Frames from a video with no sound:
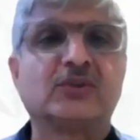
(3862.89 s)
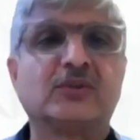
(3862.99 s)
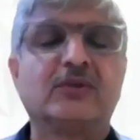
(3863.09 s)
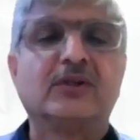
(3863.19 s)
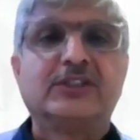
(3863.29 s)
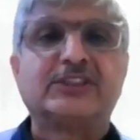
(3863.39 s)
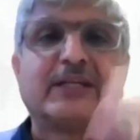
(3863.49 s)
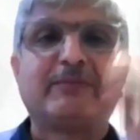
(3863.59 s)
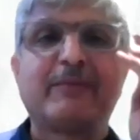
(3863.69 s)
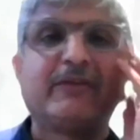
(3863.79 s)
So
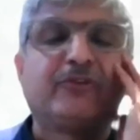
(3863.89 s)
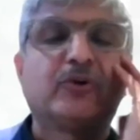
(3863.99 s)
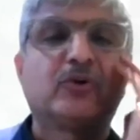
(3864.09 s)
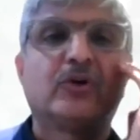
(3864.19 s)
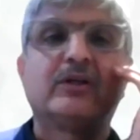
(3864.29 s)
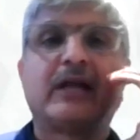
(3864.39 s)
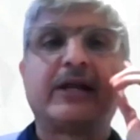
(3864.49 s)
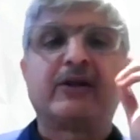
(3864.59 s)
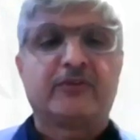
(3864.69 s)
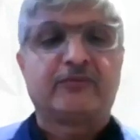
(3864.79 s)
Shrey, maybe if you could
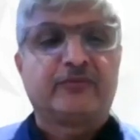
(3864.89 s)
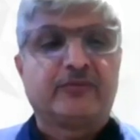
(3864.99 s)
kind of,